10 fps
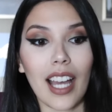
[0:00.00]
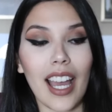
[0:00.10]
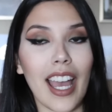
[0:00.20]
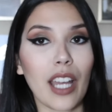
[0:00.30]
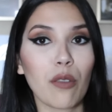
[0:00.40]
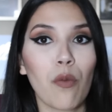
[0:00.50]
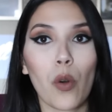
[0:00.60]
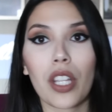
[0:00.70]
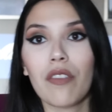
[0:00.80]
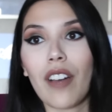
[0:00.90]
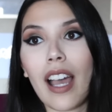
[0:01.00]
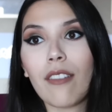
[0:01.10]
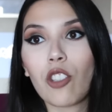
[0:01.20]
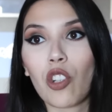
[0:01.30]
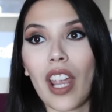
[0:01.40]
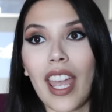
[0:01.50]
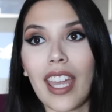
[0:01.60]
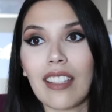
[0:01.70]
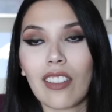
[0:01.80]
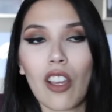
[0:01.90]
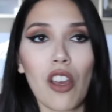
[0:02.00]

I had 45 trays,